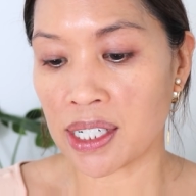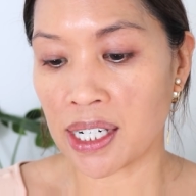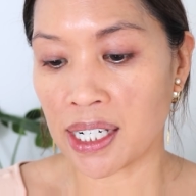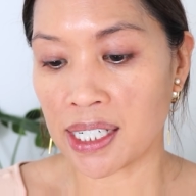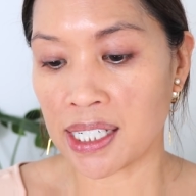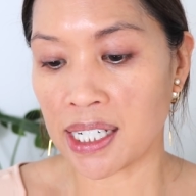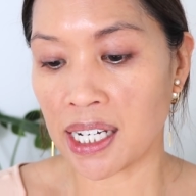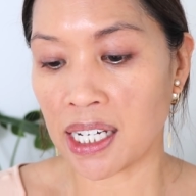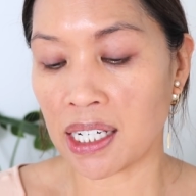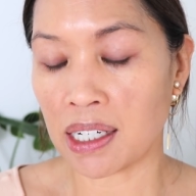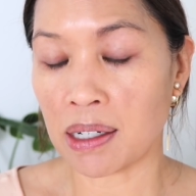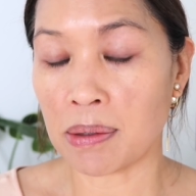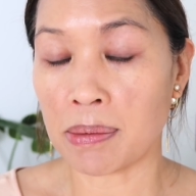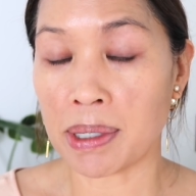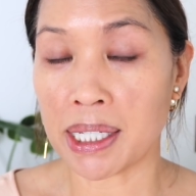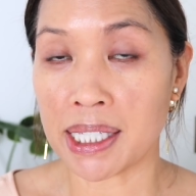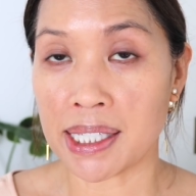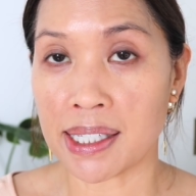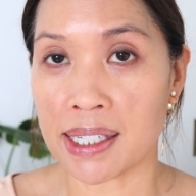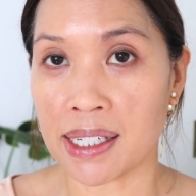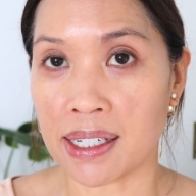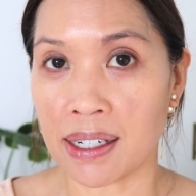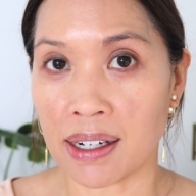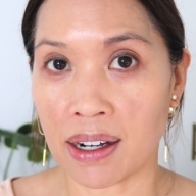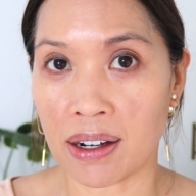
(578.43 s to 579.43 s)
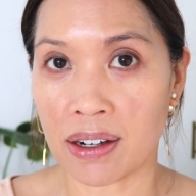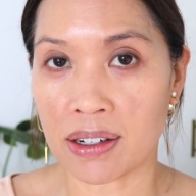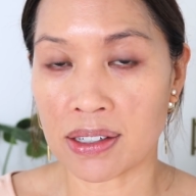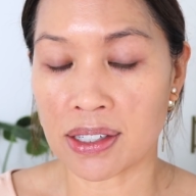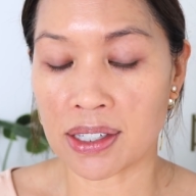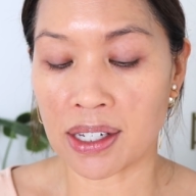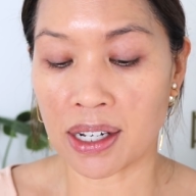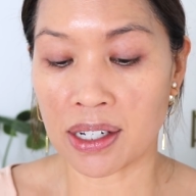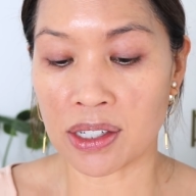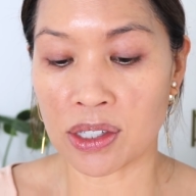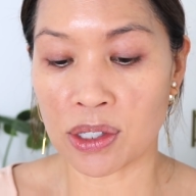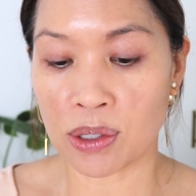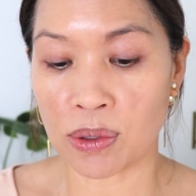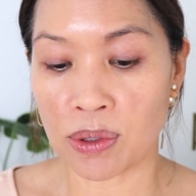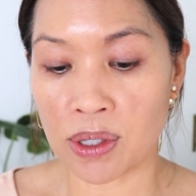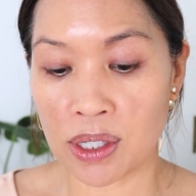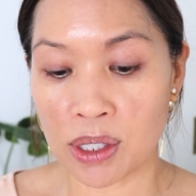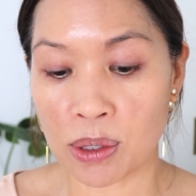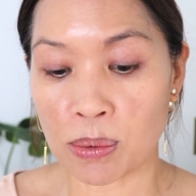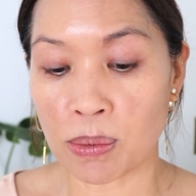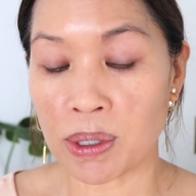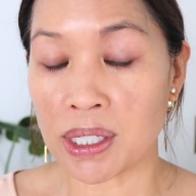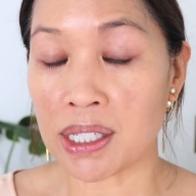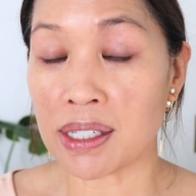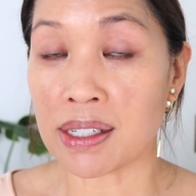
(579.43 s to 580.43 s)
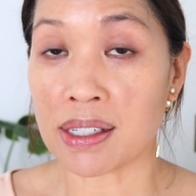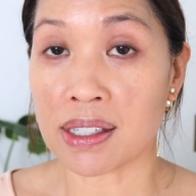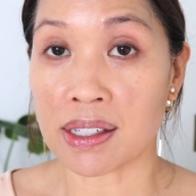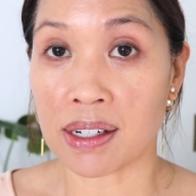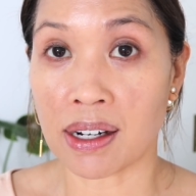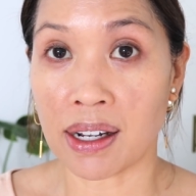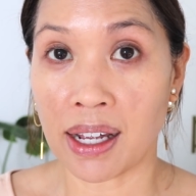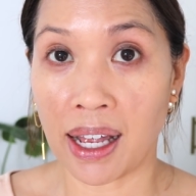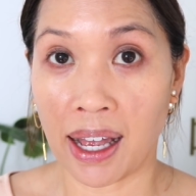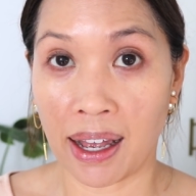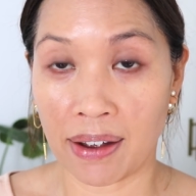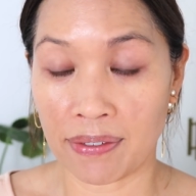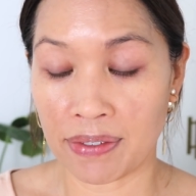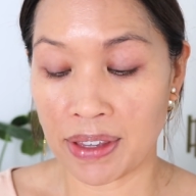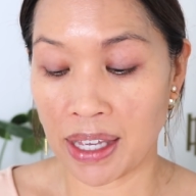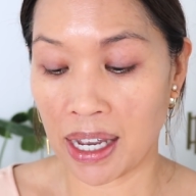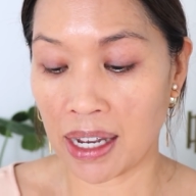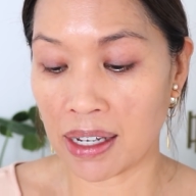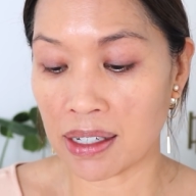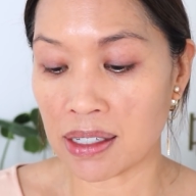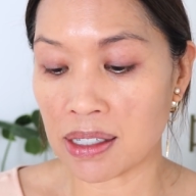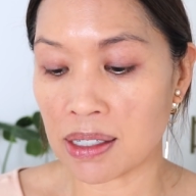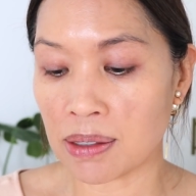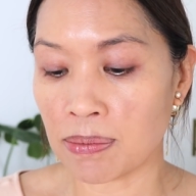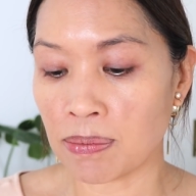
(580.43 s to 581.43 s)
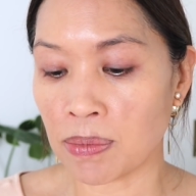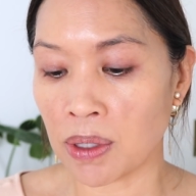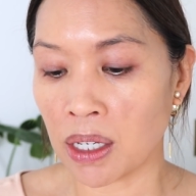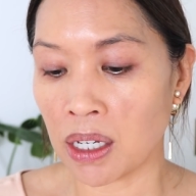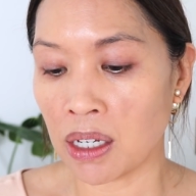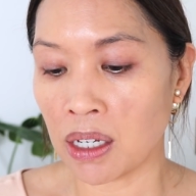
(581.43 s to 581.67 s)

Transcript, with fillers: titanium, and zinc oxide. So this one does not have that.